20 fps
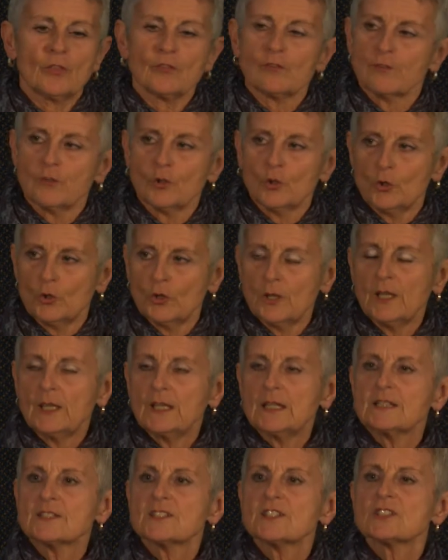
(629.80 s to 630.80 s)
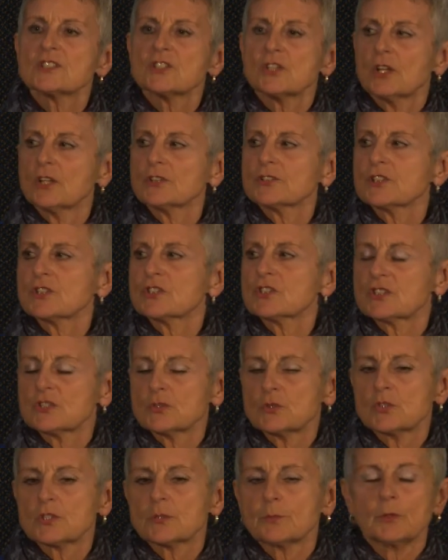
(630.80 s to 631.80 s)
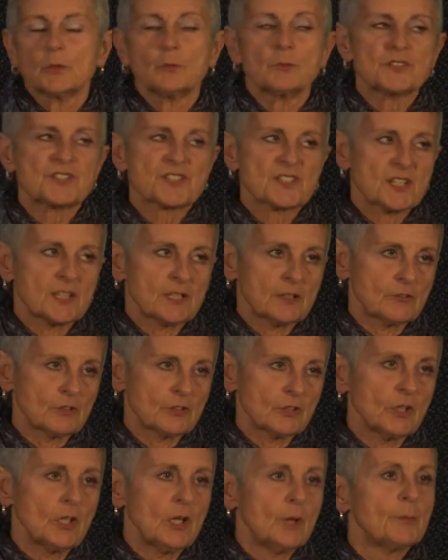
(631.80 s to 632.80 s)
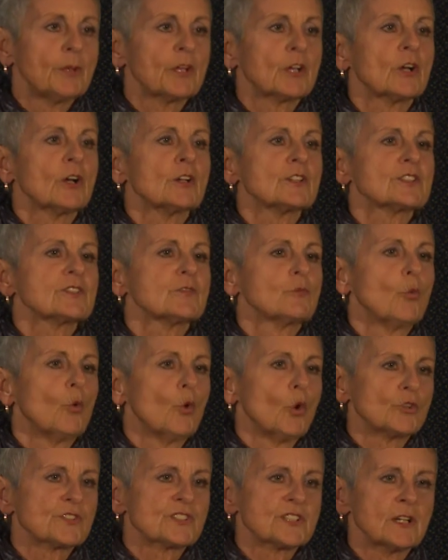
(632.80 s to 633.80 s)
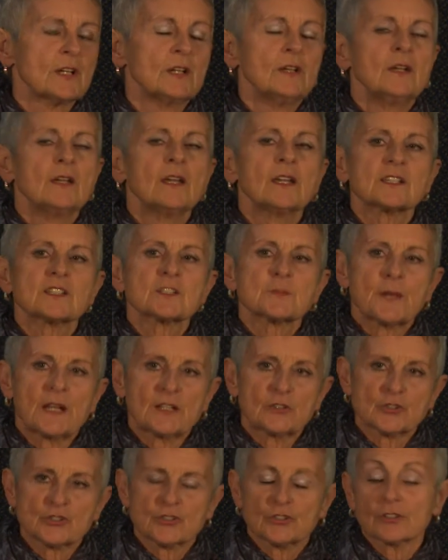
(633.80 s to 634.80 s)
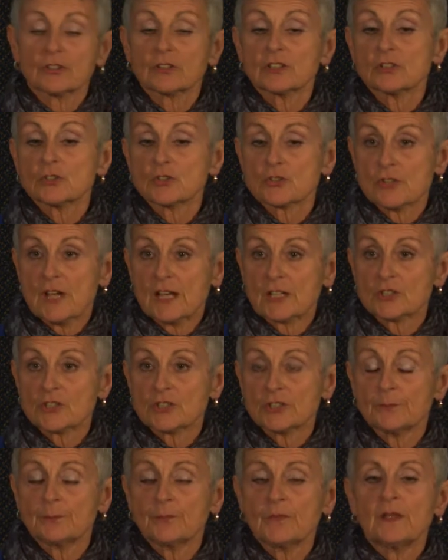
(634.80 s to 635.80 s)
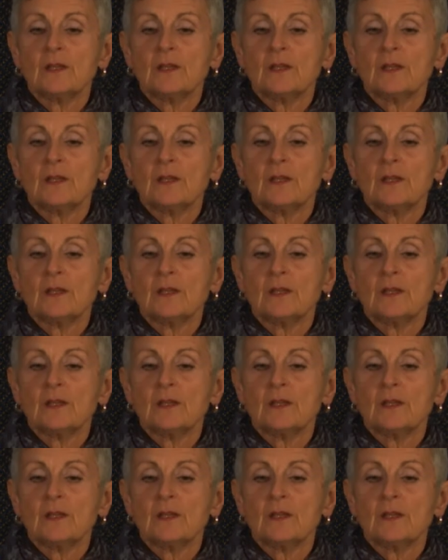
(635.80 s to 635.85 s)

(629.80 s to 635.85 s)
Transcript: the floor. It is not a suitable material because of water expansion and contraction.